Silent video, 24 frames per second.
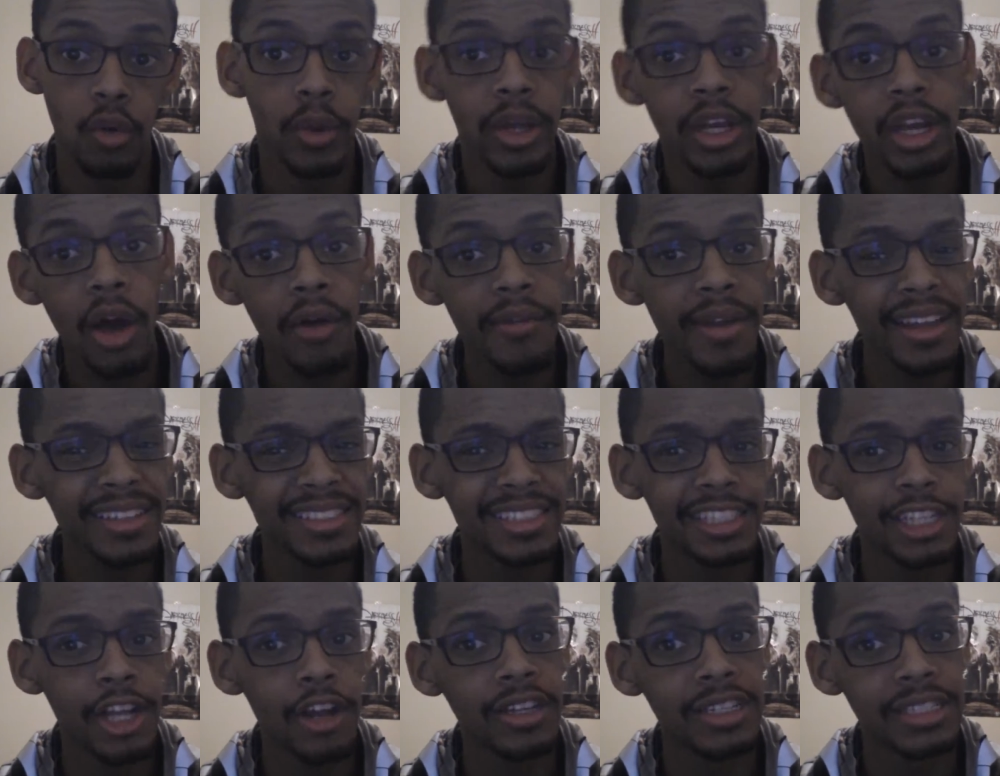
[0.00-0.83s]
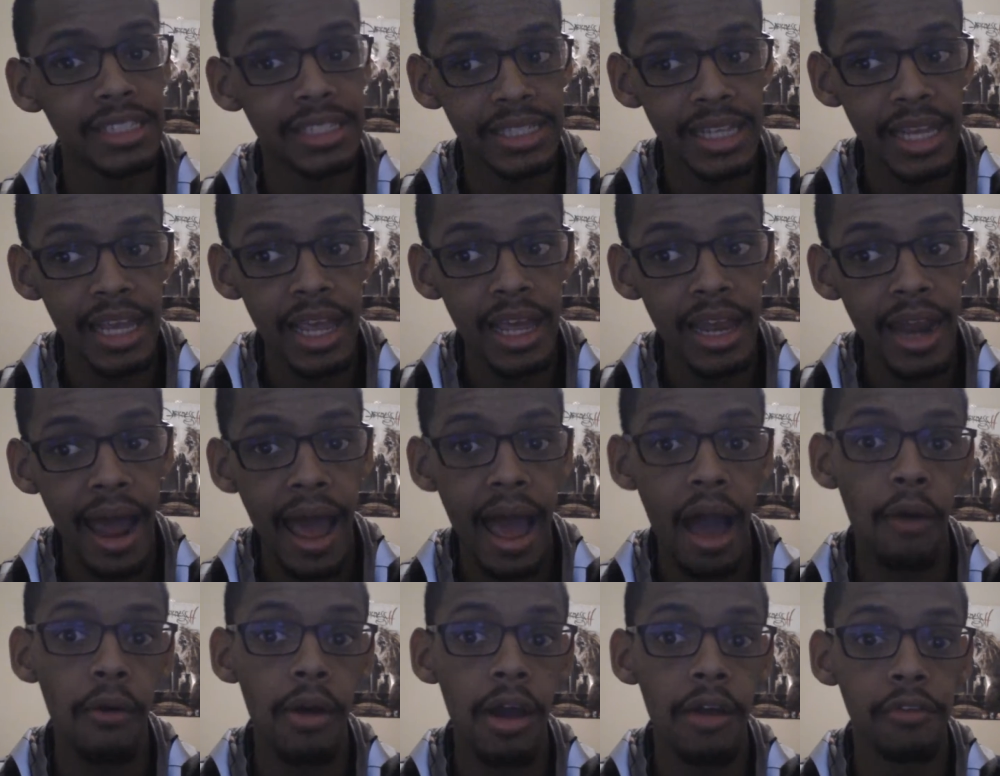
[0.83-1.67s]
We don't necessarily see it,
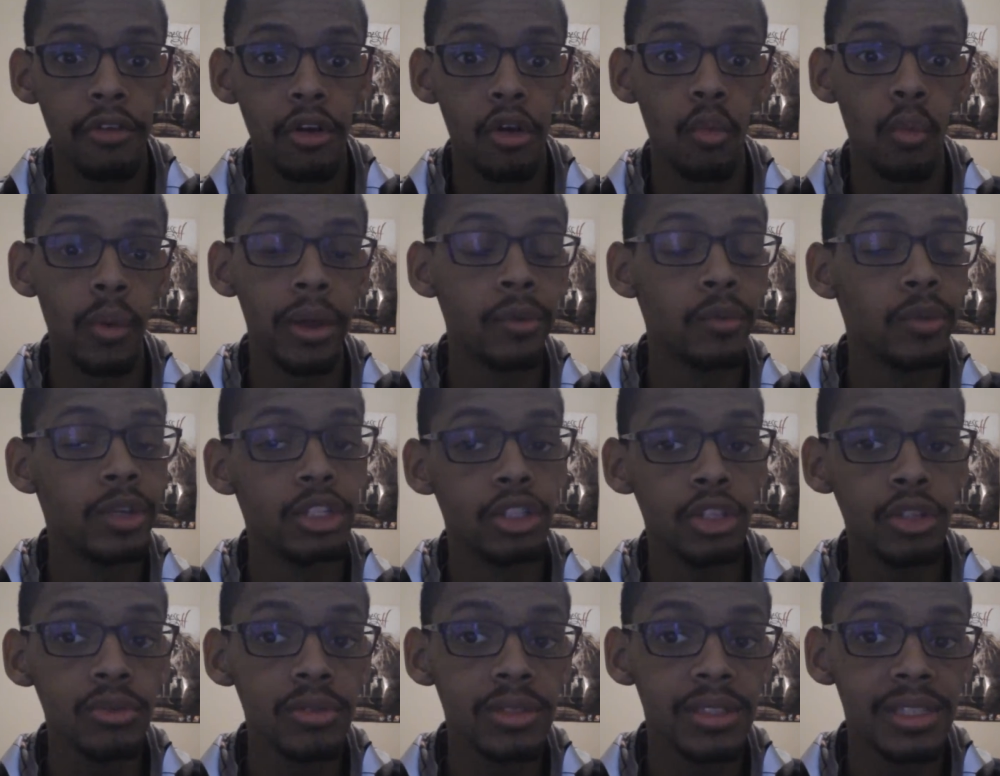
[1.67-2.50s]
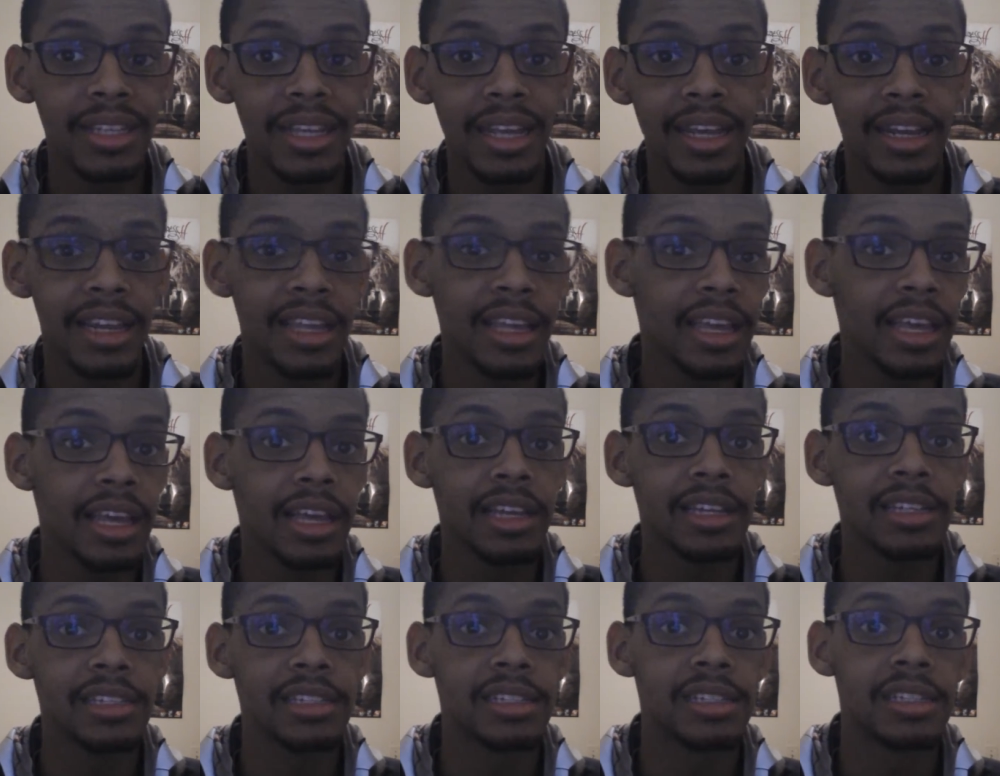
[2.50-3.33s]
however, when we do see it,
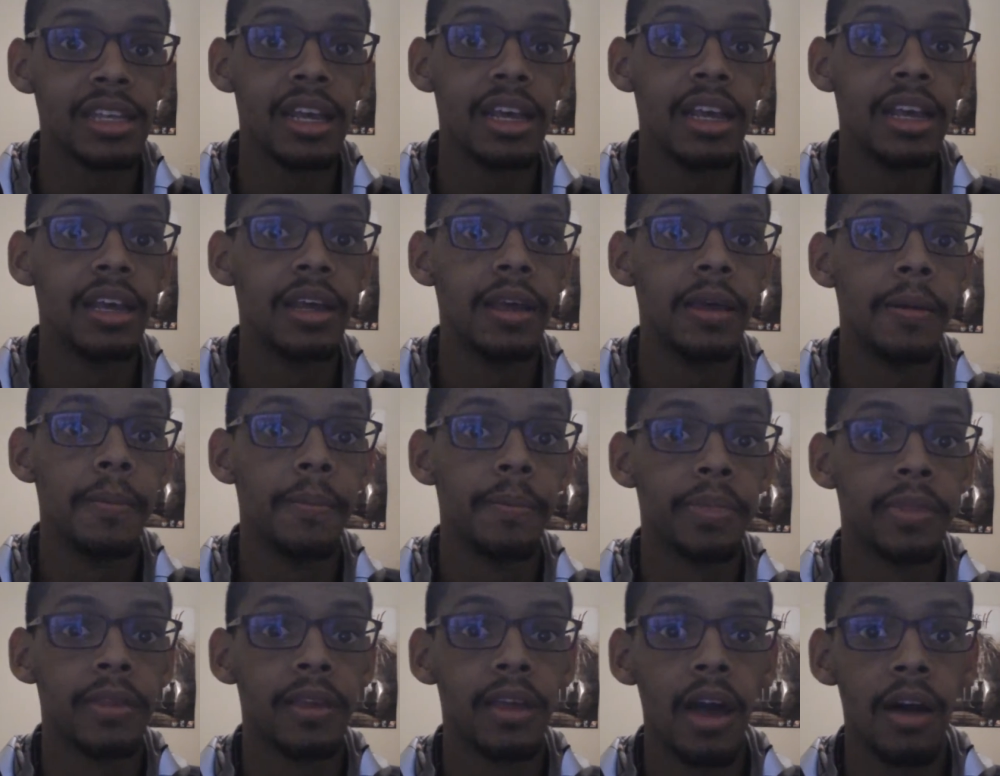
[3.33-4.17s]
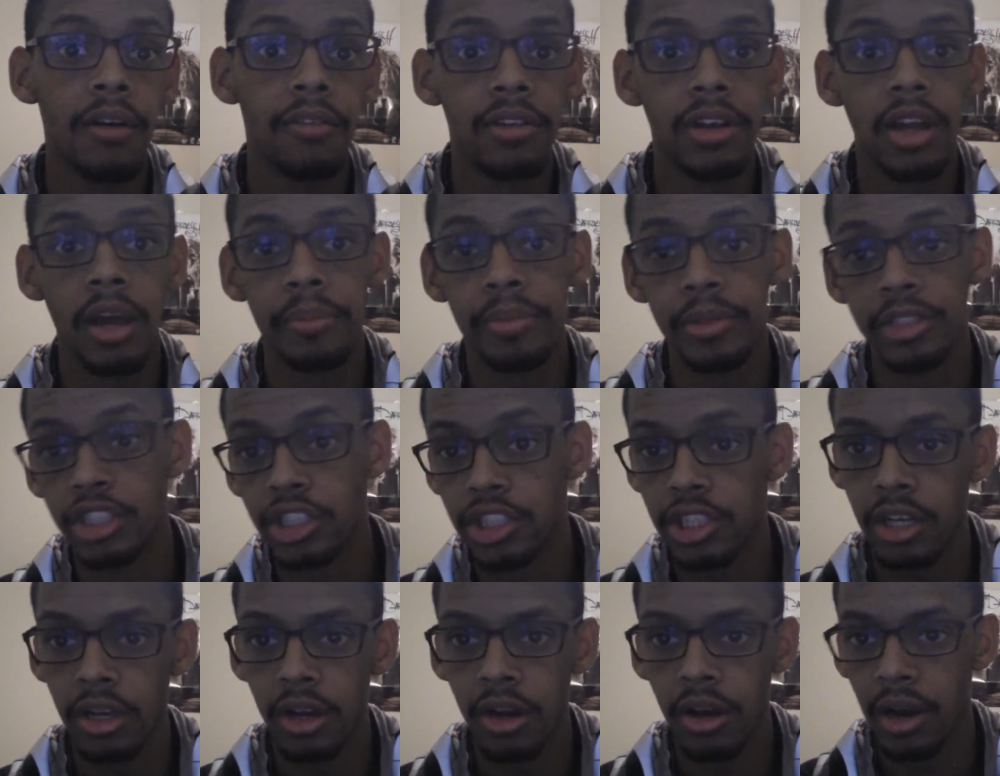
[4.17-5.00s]
he is covered up in
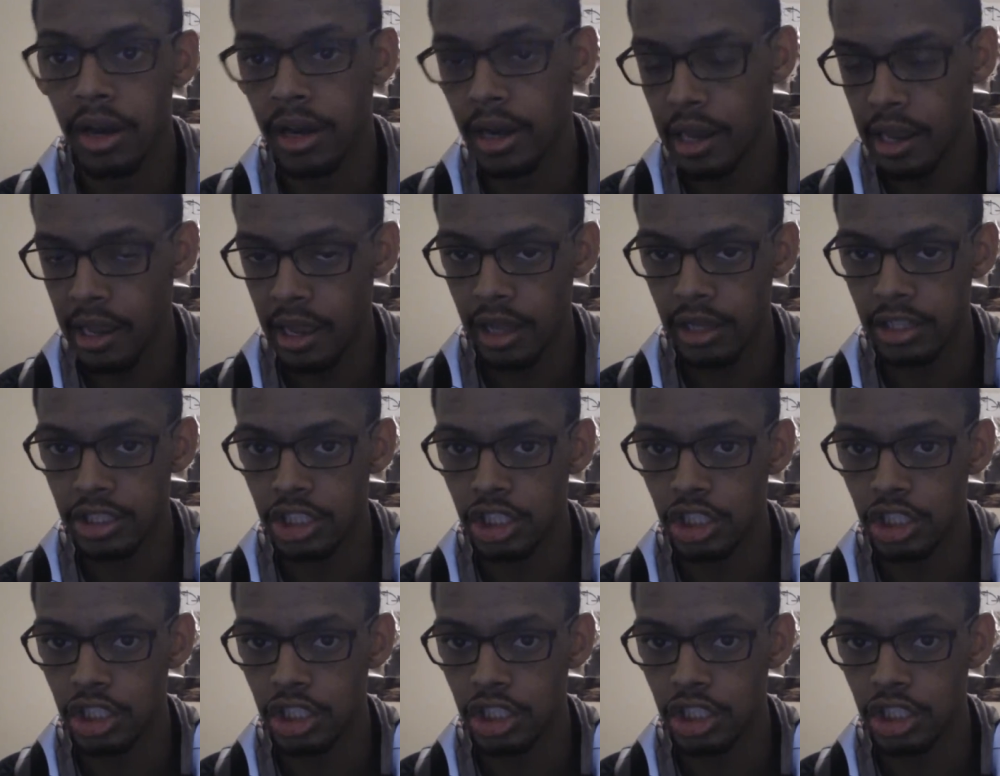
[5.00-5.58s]
sugar and